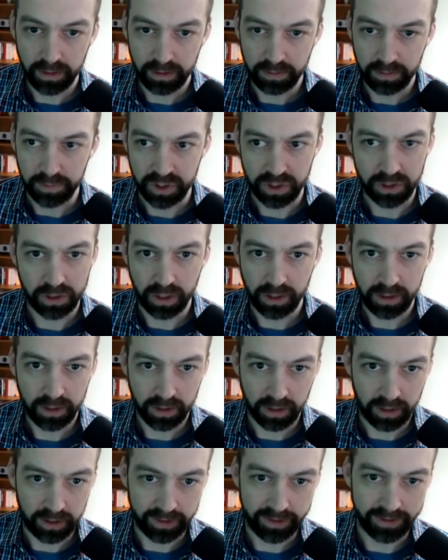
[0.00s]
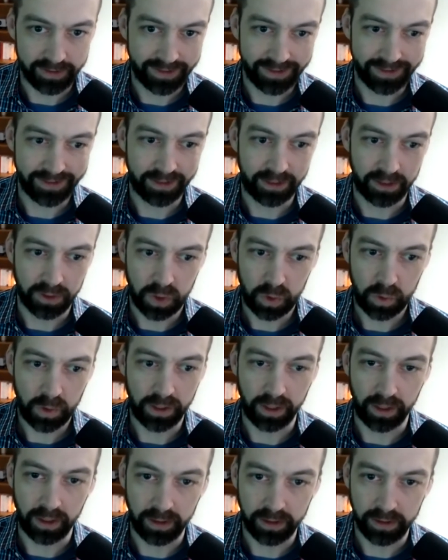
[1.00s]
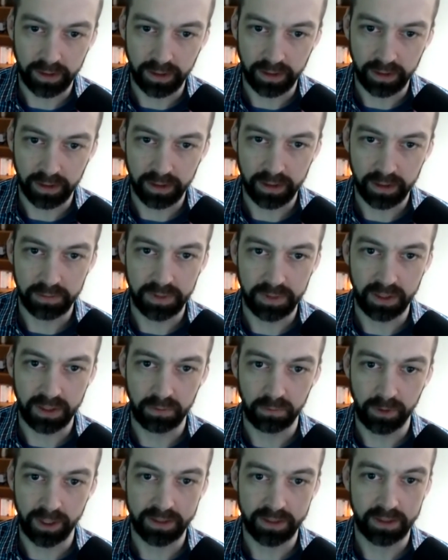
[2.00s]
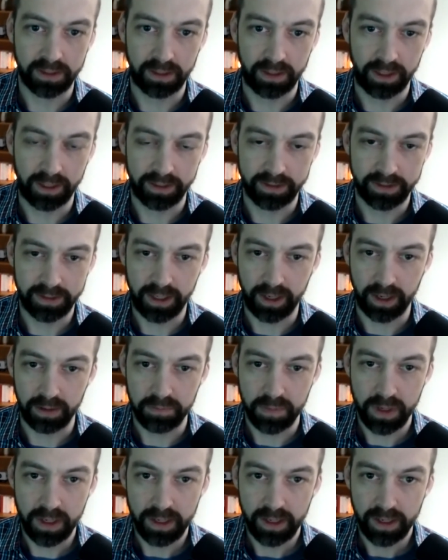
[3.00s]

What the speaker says: but your target audience isn't on Twitter, you're going to be wasting a lot of time.